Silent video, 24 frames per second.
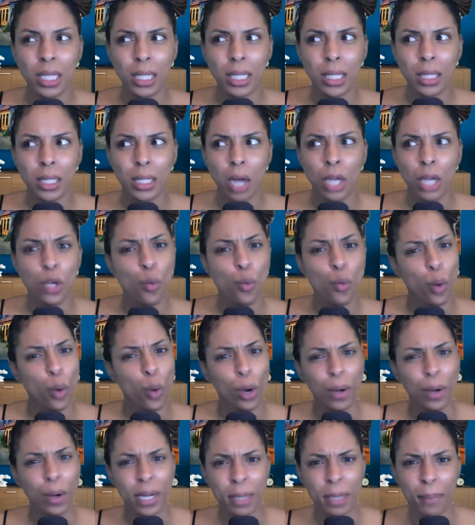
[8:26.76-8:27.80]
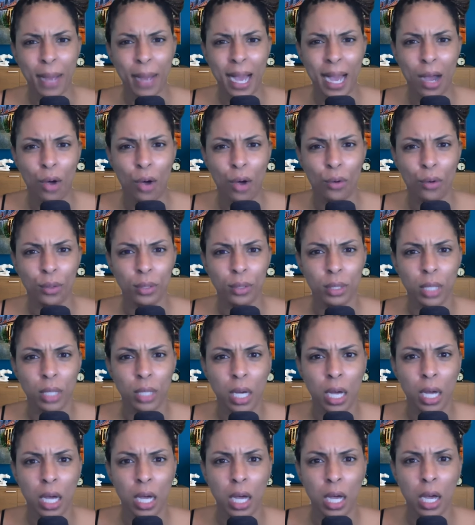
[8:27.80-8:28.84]
are you worried about
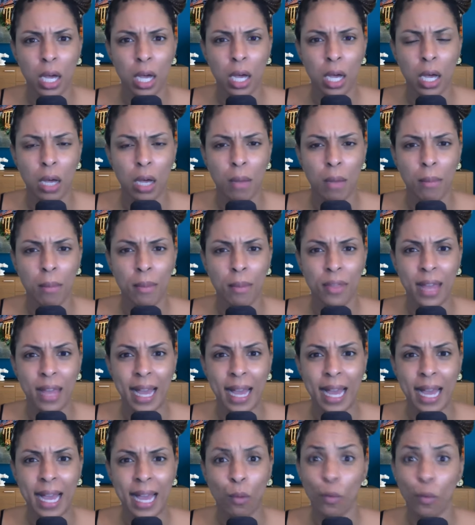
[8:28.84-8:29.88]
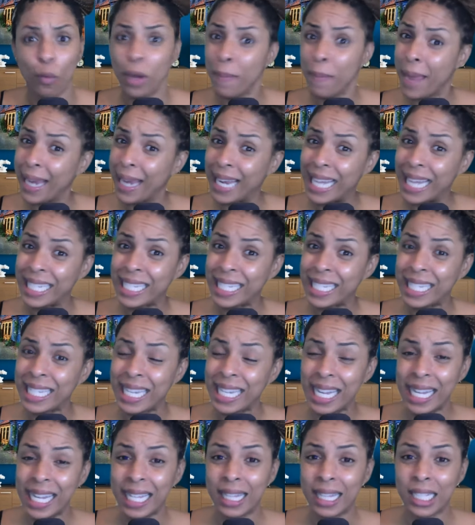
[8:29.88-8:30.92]
um, that we may not
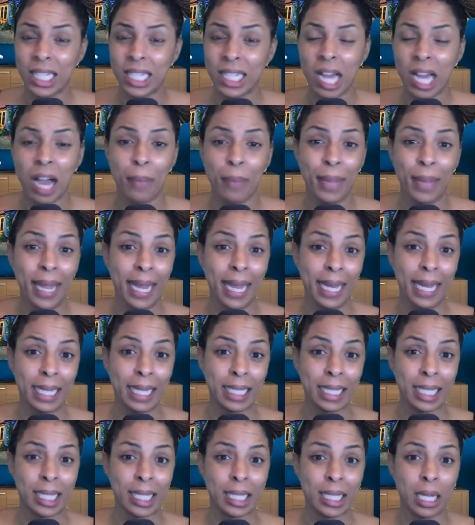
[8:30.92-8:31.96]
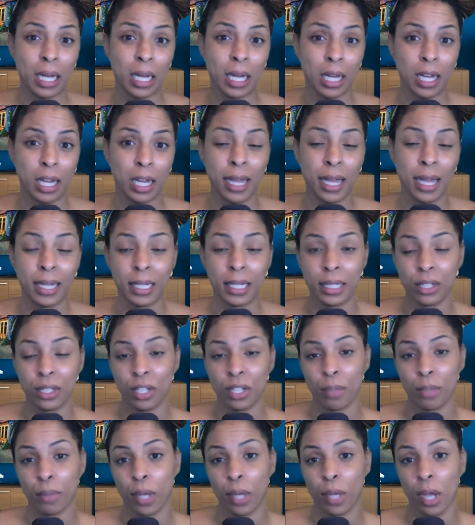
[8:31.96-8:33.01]
see in the top eight uh, headed into the
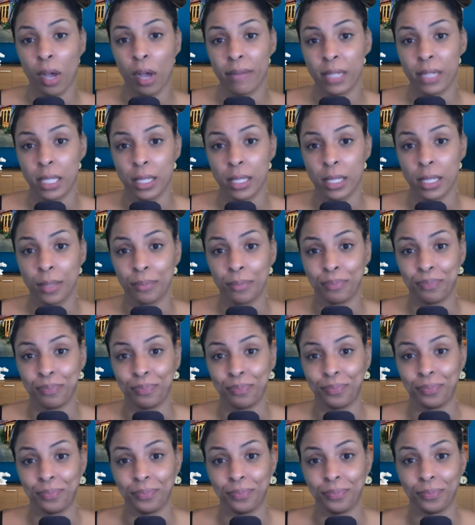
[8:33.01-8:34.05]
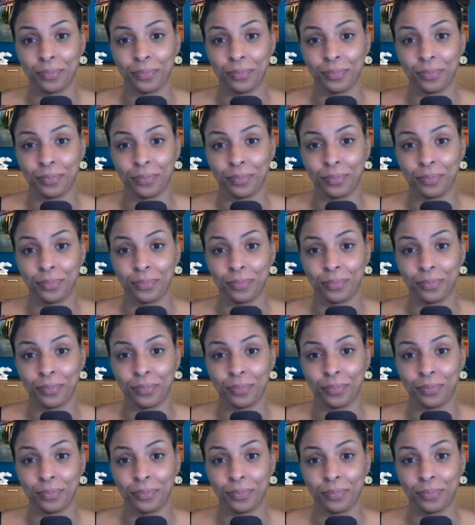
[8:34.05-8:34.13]
playoffs? I'm